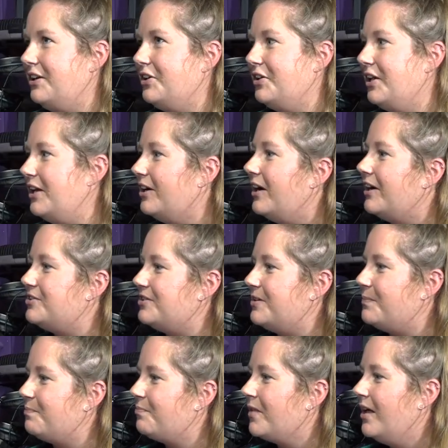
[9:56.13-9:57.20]
a year later
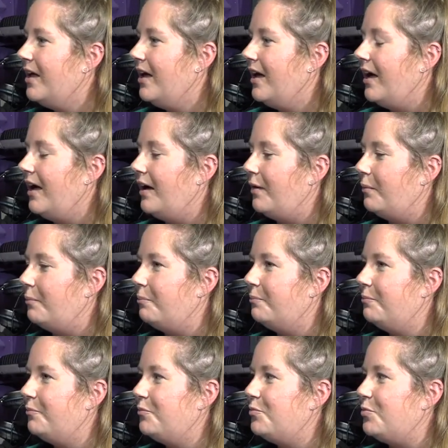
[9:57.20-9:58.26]
actually, um,
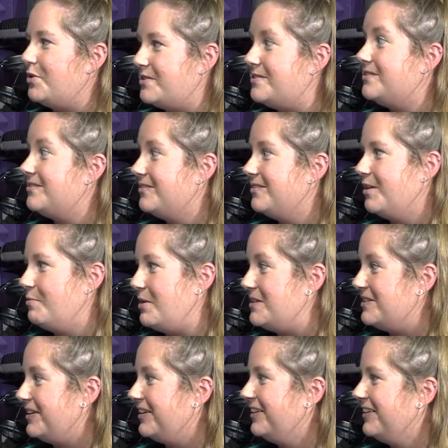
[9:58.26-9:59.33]
was
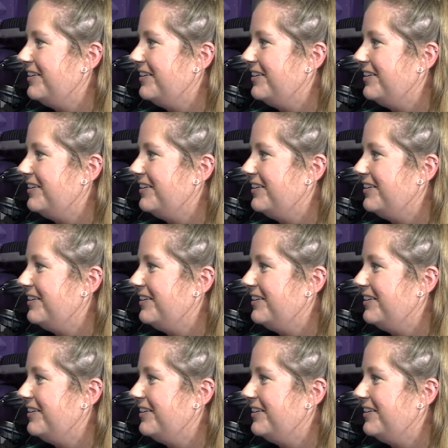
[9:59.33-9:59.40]
amazing.